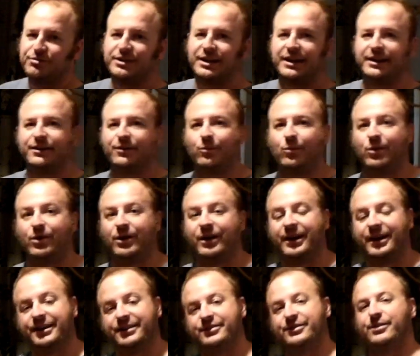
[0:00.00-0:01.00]
kind of
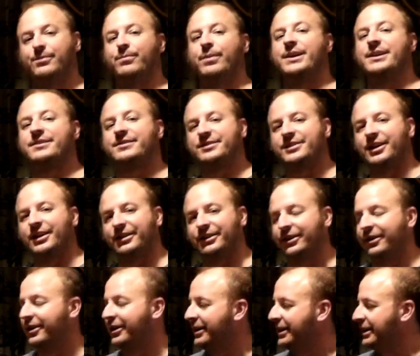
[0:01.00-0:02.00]
want as your base
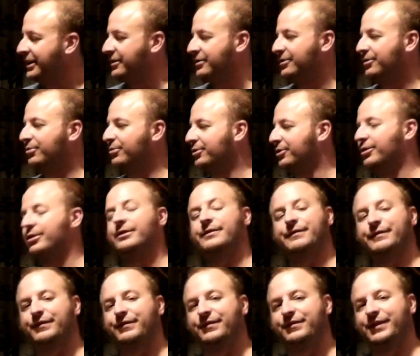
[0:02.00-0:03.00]
color, you could
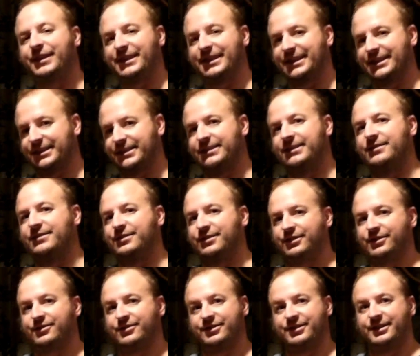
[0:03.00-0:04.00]
fit this into
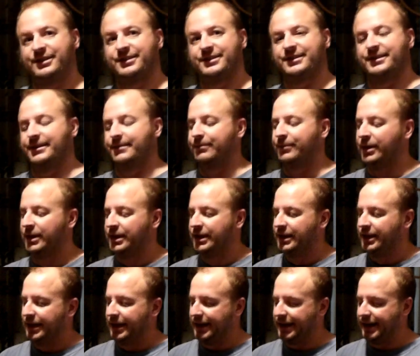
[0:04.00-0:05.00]
your system.
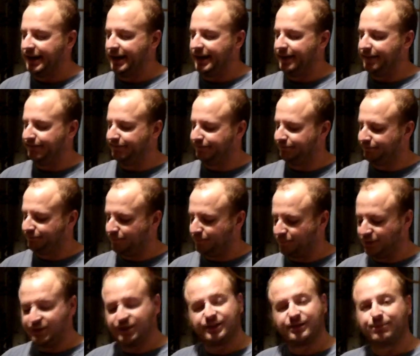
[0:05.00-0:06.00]

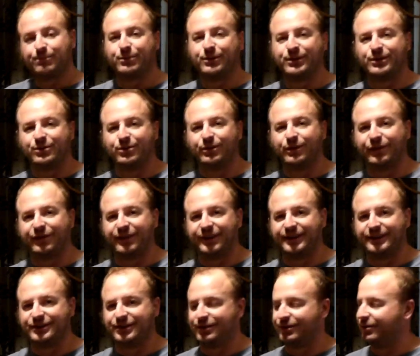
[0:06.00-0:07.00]
Which is a pretty cool
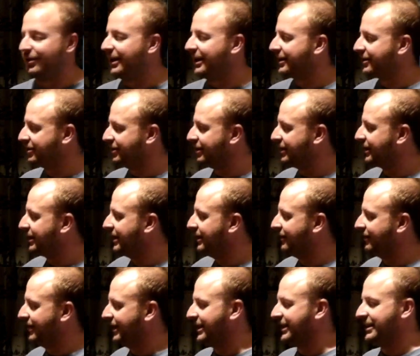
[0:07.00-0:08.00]
thing too. I actually kind
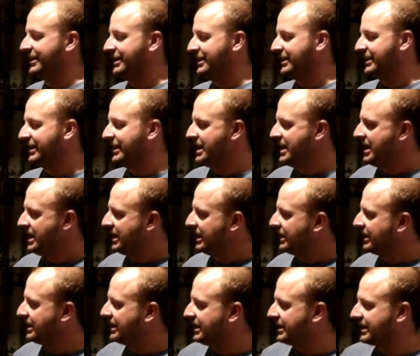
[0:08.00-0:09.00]
of like these.
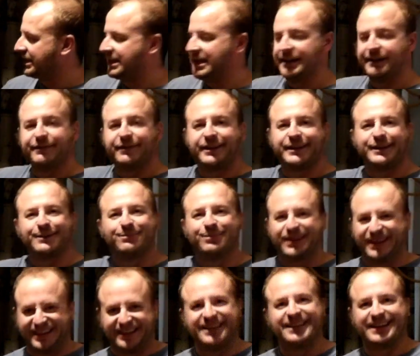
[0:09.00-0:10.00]
This is kind of like a
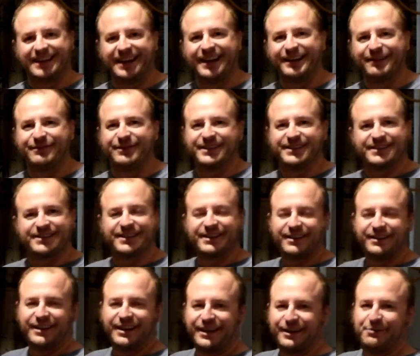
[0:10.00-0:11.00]
blank canvas in a
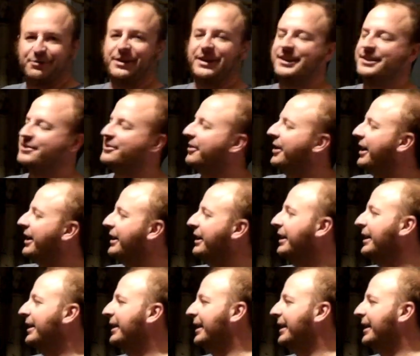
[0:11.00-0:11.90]
lot of ways, right?